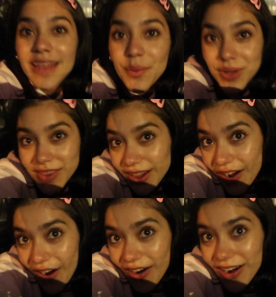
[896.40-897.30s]
Now we're in the
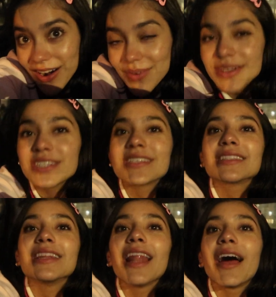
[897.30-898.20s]
car. We
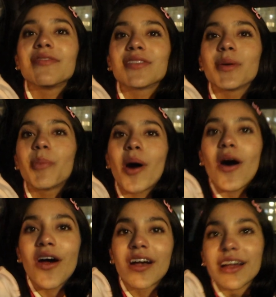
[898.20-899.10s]
just left the
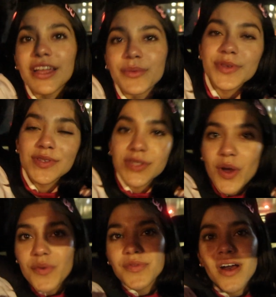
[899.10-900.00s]
park. It was
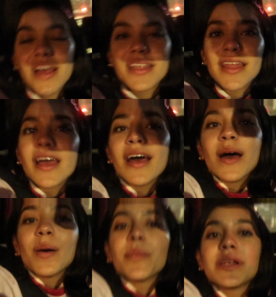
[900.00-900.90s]
so fun.
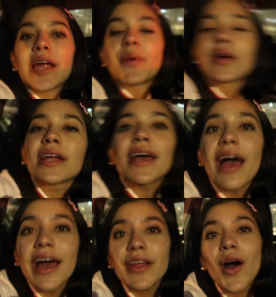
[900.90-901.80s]
But now we're gonna head